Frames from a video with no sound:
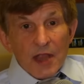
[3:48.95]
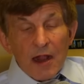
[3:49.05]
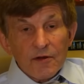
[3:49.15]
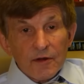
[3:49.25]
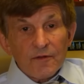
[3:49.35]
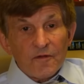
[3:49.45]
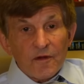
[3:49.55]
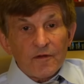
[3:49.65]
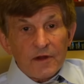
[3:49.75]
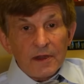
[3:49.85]

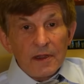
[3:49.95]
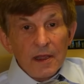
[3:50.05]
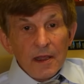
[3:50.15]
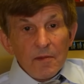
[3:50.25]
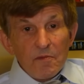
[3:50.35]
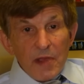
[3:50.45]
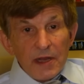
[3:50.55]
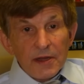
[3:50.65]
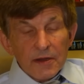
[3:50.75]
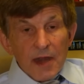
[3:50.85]
$150
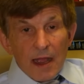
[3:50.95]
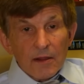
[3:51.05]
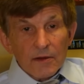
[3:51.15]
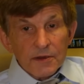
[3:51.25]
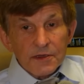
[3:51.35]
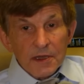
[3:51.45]
billion